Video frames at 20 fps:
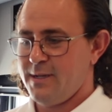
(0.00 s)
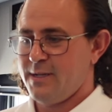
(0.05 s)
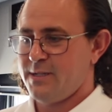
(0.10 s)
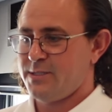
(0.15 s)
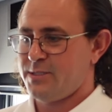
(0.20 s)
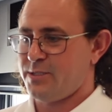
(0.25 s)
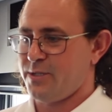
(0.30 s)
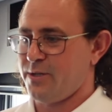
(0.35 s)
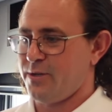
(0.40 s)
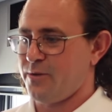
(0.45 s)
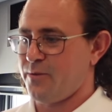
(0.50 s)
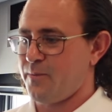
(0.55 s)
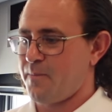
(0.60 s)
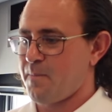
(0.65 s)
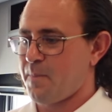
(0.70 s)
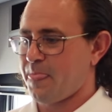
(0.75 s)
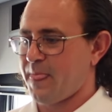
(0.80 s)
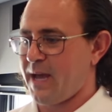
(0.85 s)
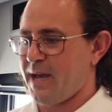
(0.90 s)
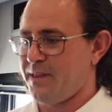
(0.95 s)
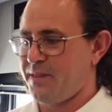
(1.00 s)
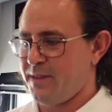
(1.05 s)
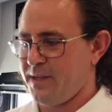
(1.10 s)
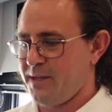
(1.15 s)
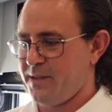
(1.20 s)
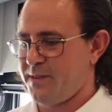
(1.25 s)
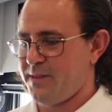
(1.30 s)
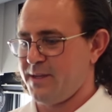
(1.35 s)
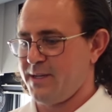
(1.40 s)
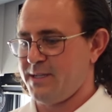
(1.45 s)
So I
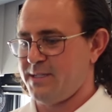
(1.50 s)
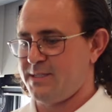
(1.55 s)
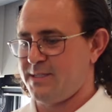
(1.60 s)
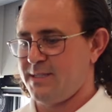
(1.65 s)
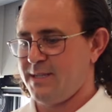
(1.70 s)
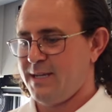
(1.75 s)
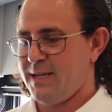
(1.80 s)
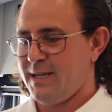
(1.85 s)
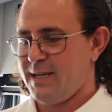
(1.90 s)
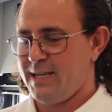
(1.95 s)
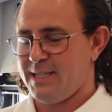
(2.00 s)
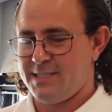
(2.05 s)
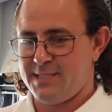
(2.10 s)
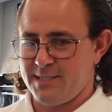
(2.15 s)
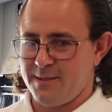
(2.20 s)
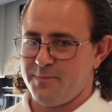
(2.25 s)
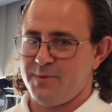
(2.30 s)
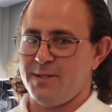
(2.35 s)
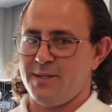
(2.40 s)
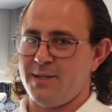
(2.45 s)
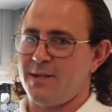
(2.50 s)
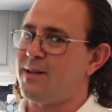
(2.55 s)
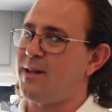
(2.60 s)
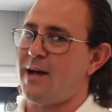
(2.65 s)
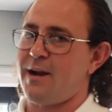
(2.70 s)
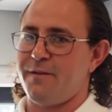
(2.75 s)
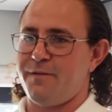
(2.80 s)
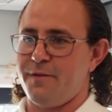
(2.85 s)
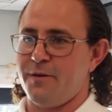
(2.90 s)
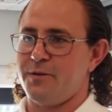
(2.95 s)
think that it's something that a
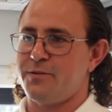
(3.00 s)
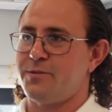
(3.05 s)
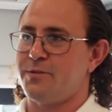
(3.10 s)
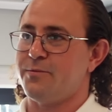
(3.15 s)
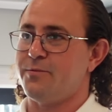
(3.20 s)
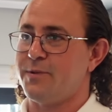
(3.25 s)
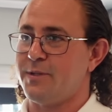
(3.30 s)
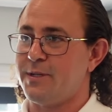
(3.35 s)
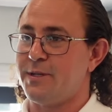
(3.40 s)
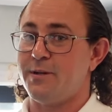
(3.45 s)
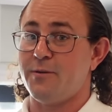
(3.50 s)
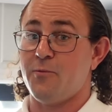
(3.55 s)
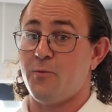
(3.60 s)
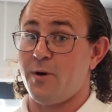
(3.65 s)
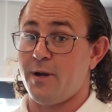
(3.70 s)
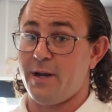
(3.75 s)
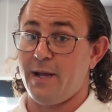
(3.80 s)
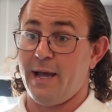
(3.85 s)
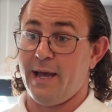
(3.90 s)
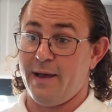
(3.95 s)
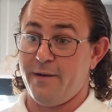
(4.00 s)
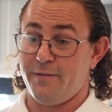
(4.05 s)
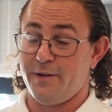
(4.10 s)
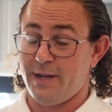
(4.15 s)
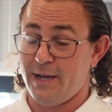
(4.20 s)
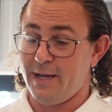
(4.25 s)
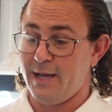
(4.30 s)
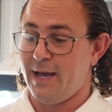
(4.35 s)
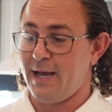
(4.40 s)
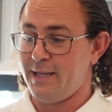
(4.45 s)
lot of folks are really going to want to have, and
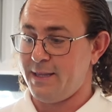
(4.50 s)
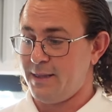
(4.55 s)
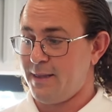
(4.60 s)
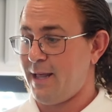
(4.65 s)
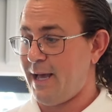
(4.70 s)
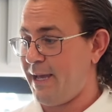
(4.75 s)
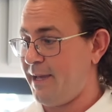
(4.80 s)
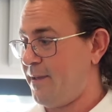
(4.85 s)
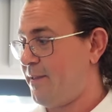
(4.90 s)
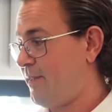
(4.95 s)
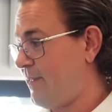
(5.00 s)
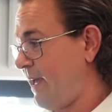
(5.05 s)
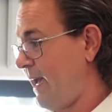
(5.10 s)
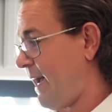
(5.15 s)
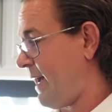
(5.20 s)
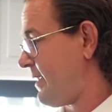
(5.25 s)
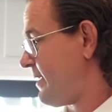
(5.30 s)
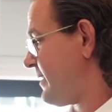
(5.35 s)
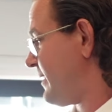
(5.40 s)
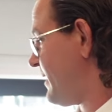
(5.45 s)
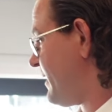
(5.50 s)
I like that.